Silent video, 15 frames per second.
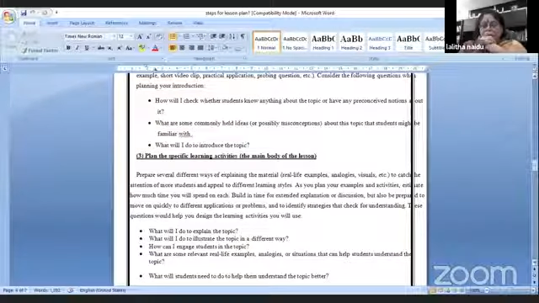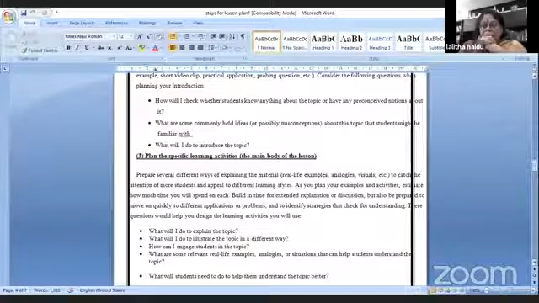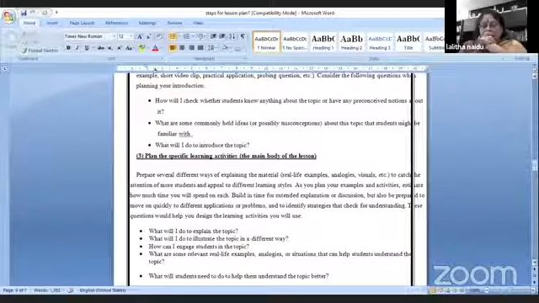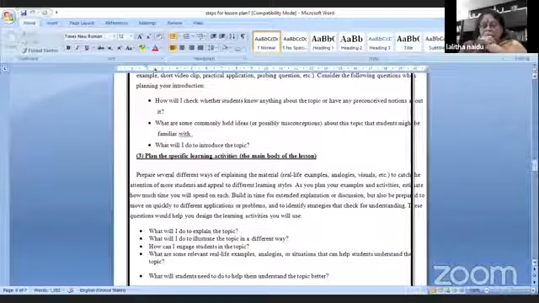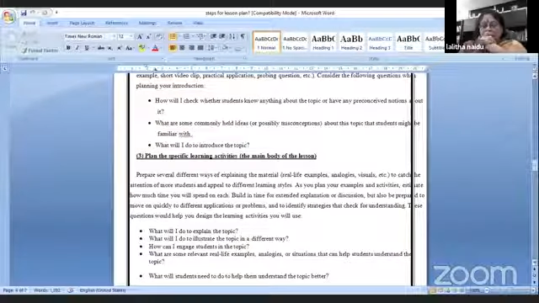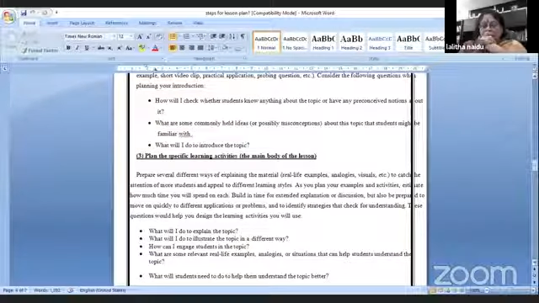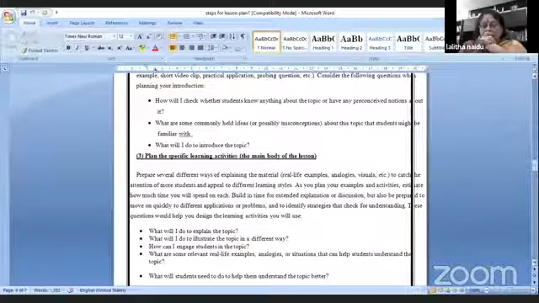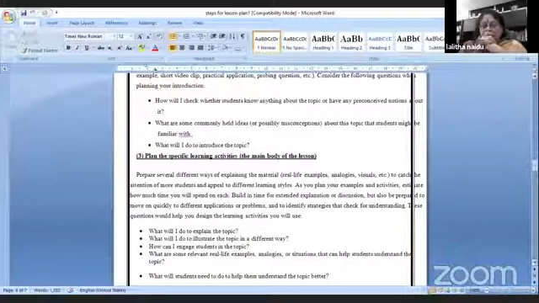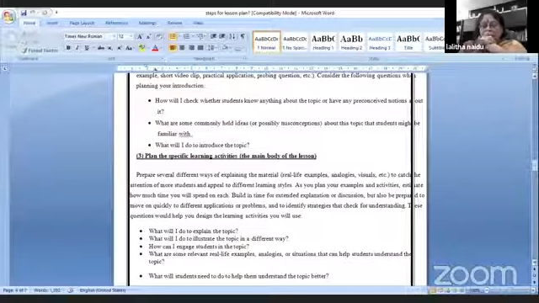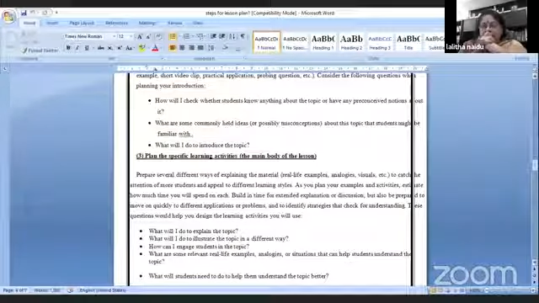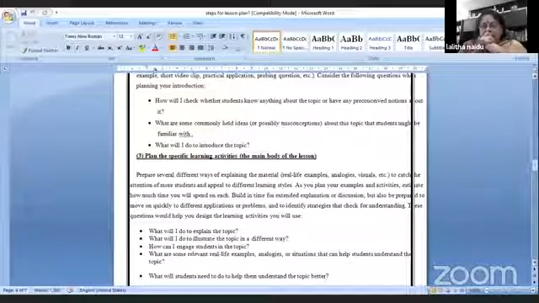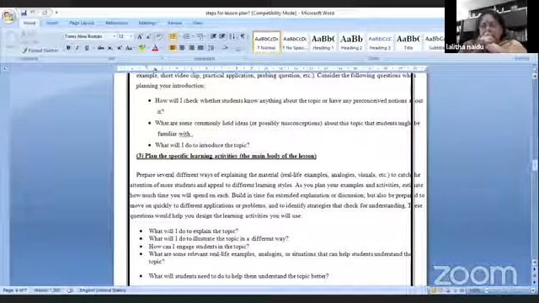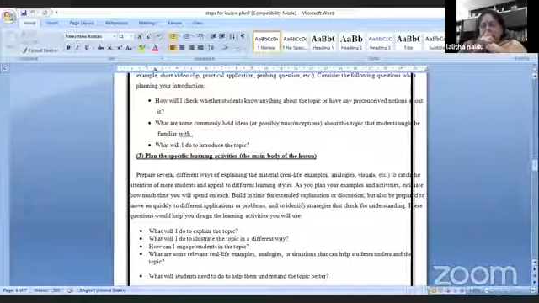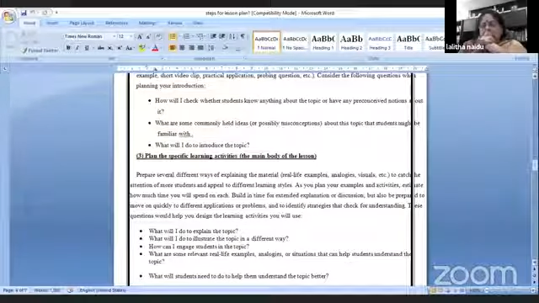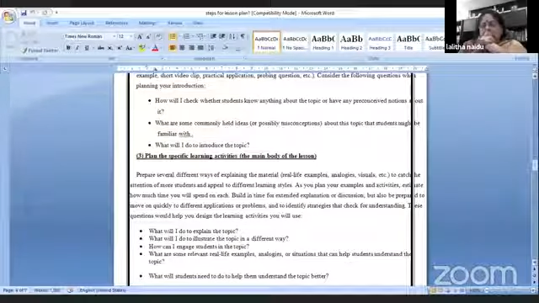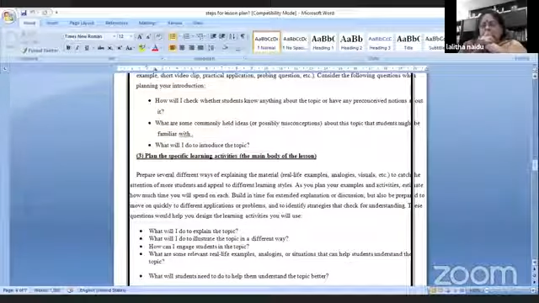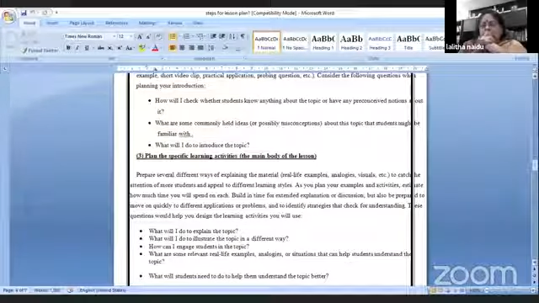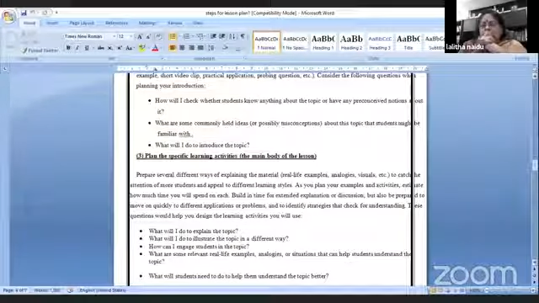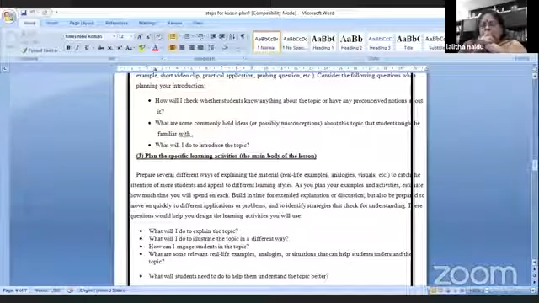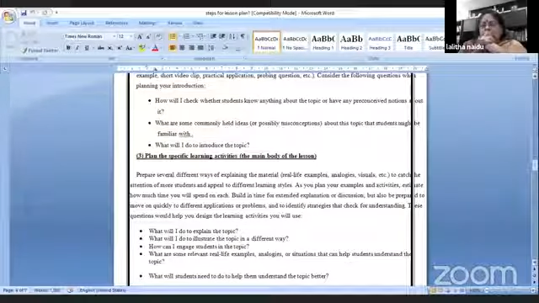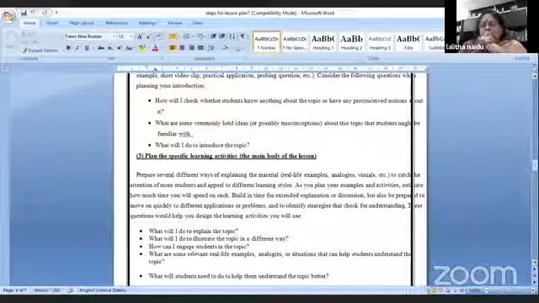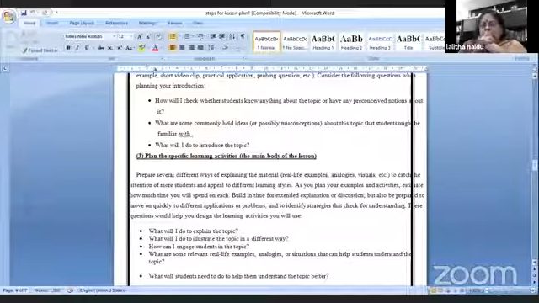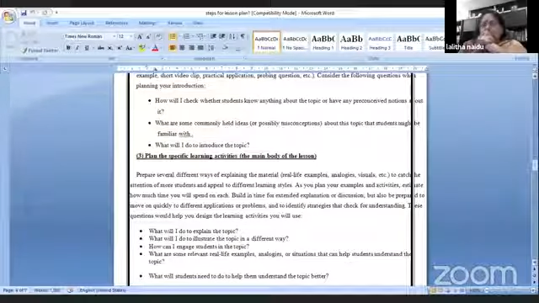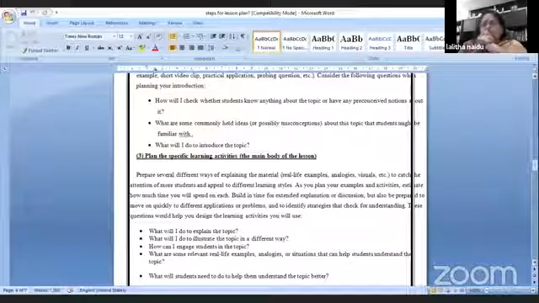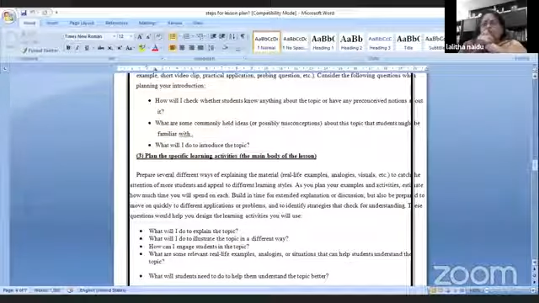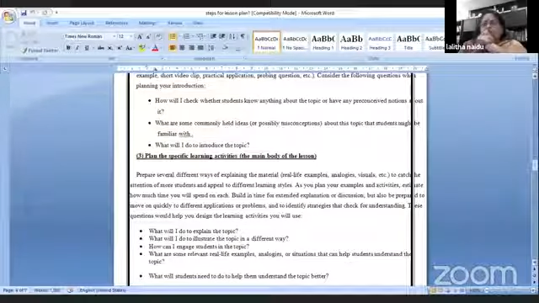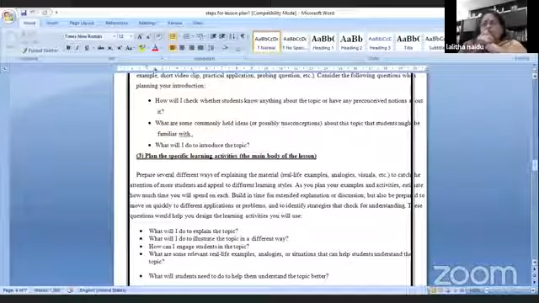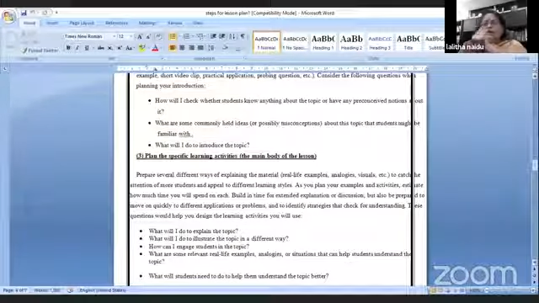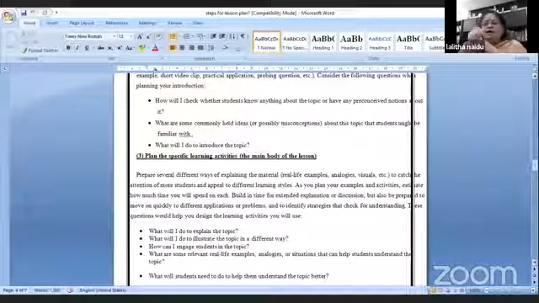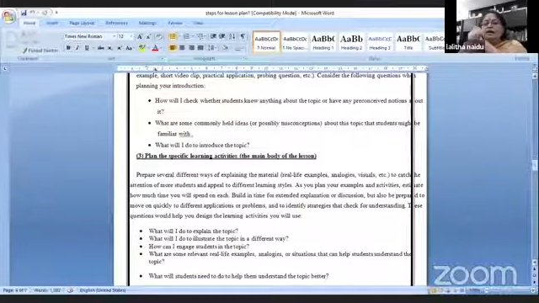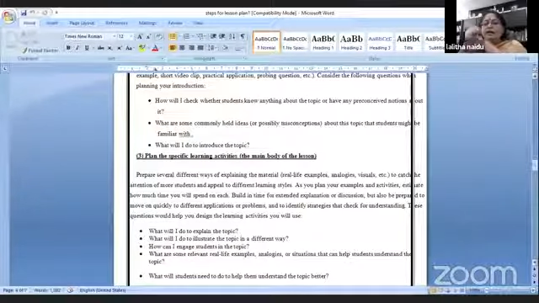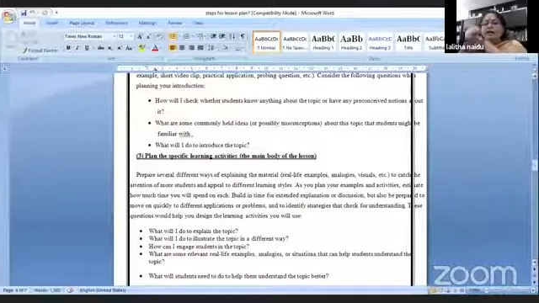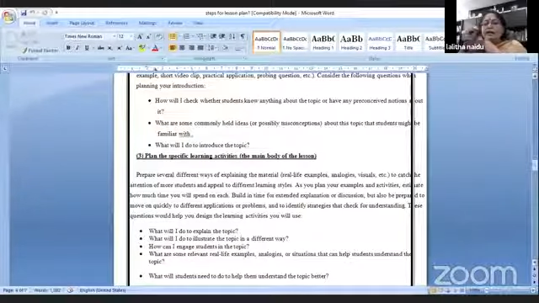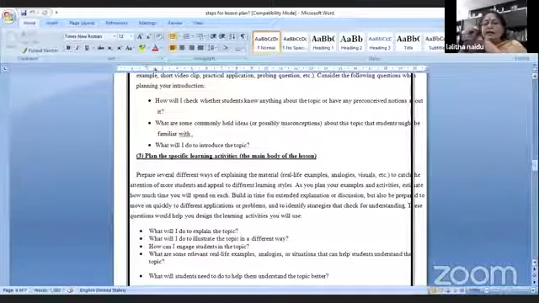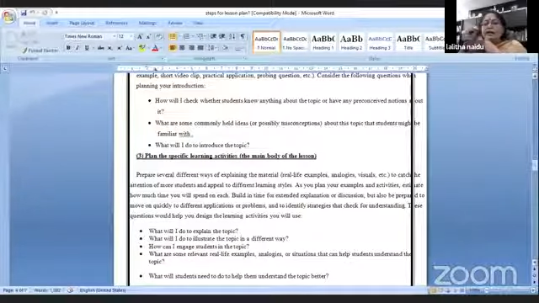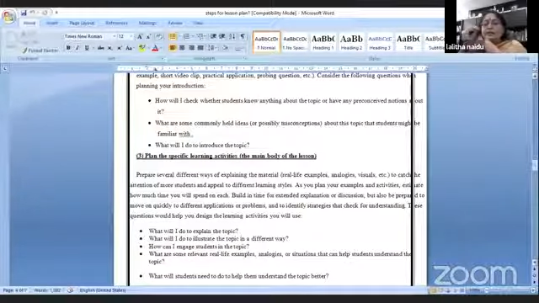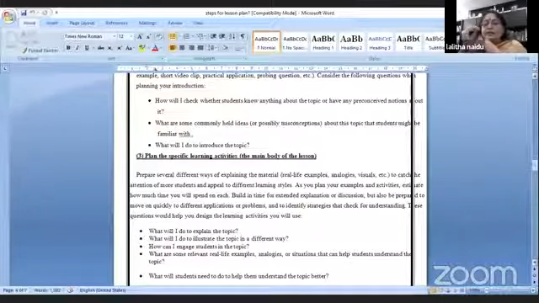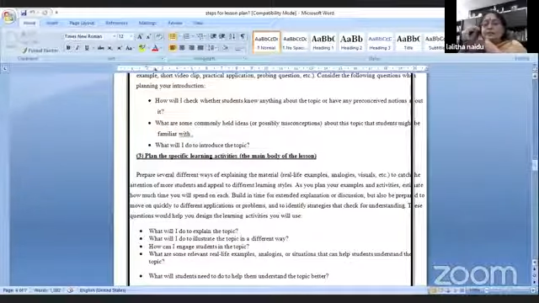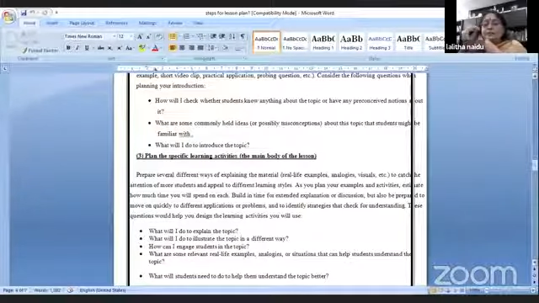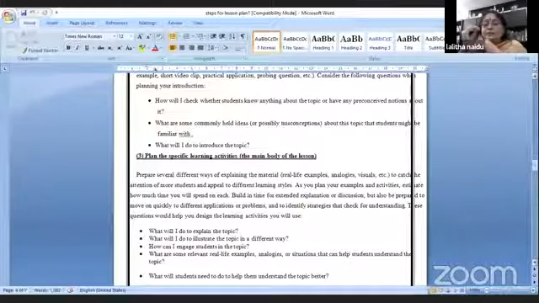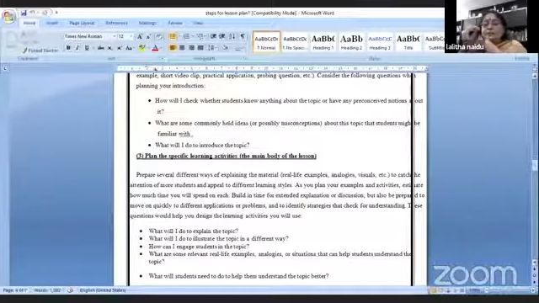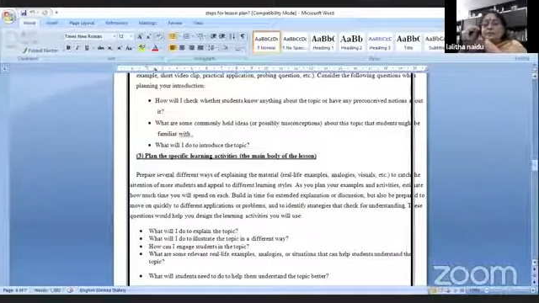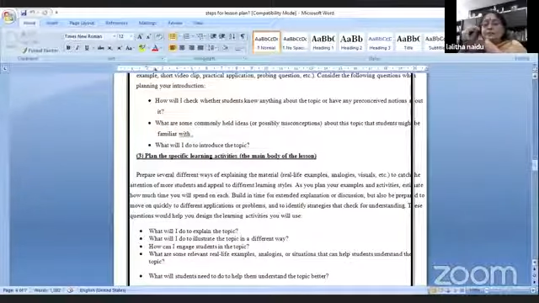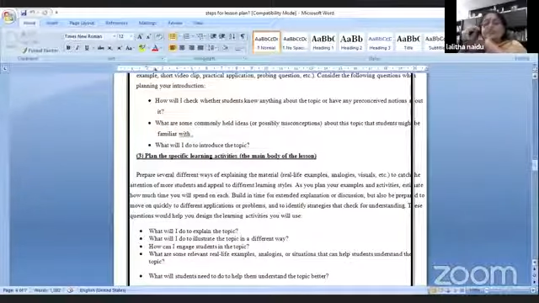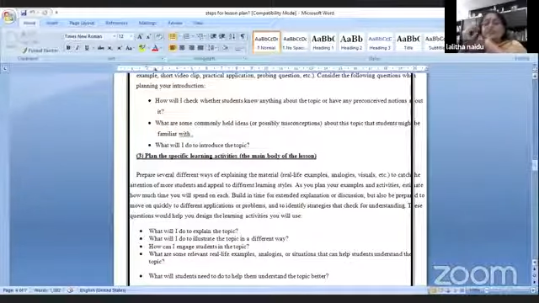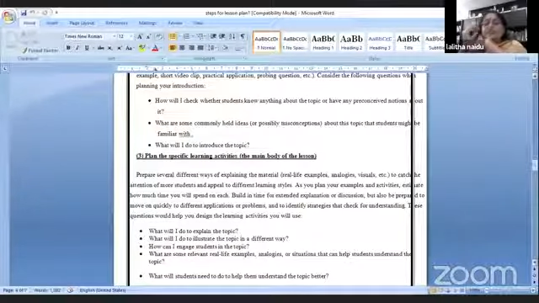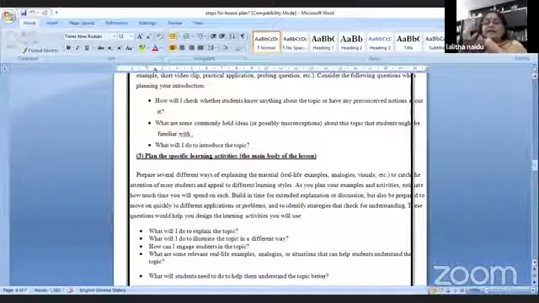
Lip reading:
(no speaker visible)